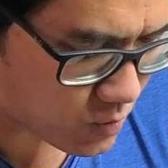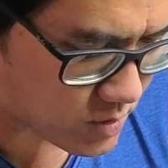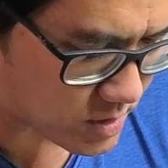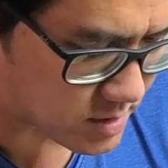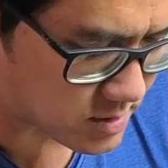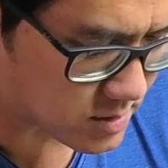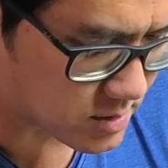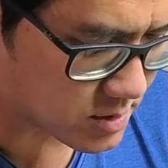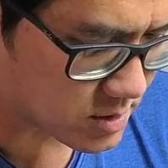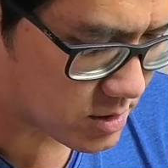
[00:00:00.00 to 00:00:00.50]
would
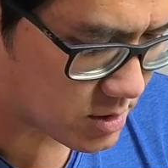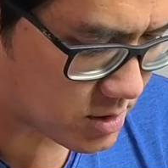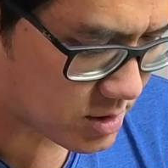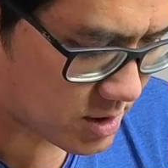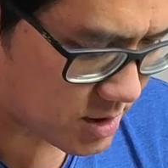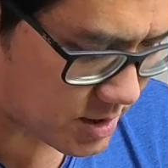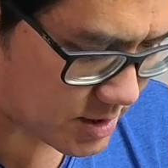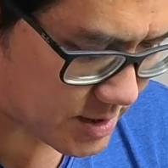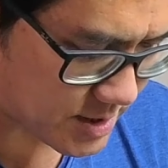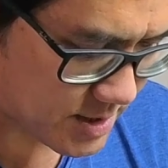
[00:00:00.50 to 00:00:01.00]

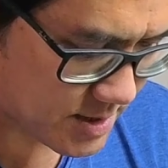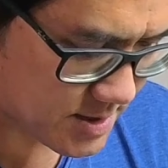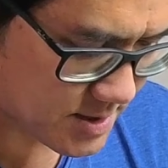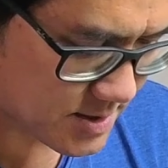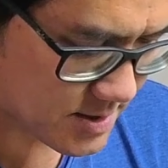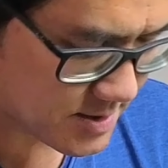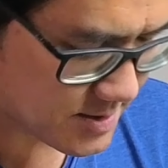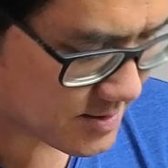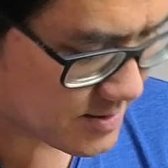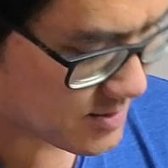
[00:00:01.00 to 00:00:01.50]
look
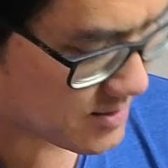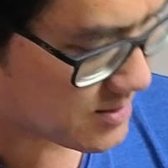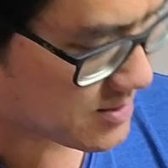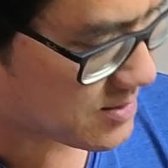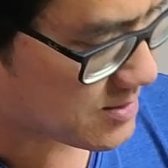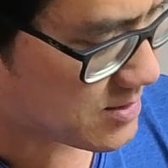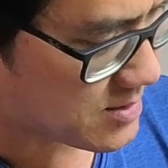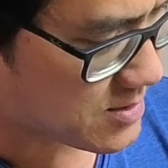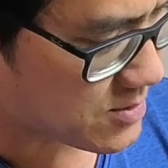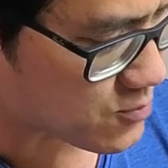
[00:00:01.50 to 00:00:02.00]

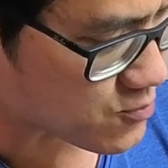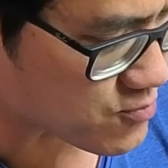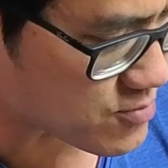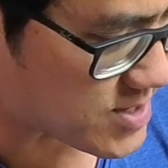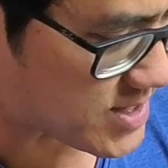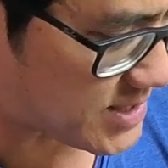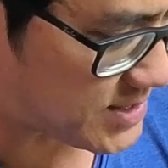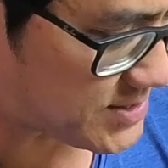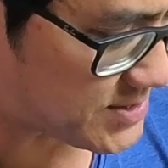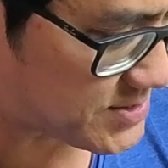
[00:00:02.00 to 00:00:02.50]

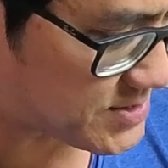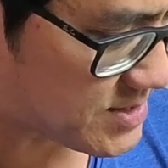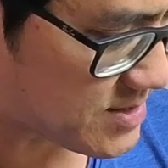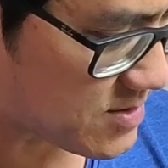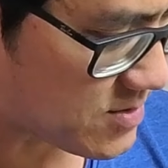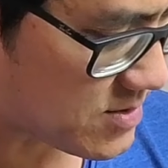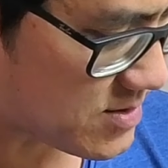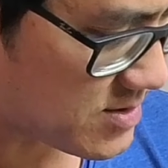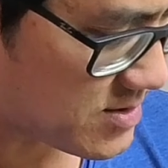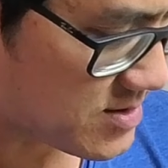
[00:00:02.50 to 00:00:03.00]
raised.
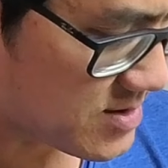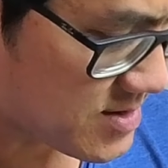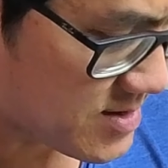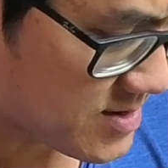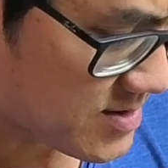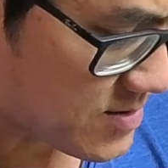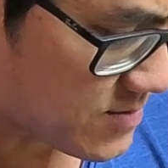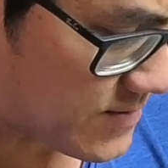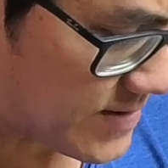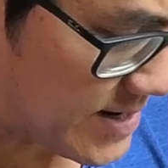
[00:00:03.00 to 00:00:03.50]

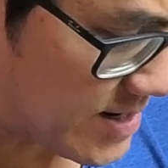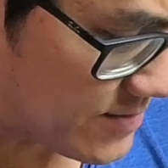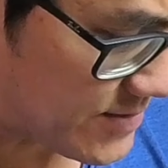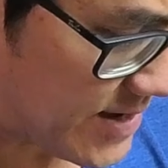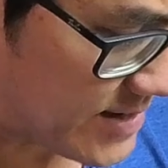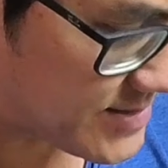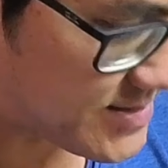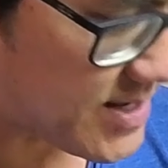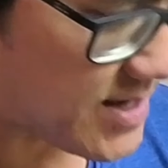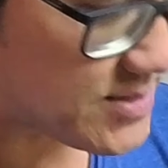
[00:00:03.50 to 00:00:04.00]
Wow,
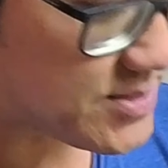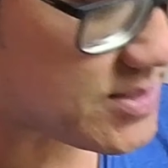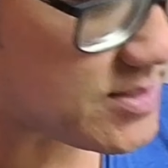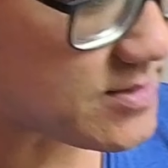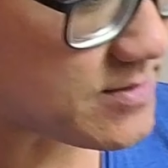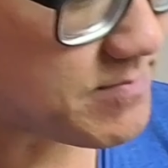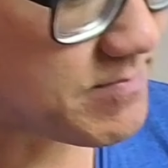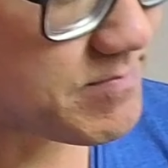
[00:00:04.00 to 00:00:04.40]
that's actually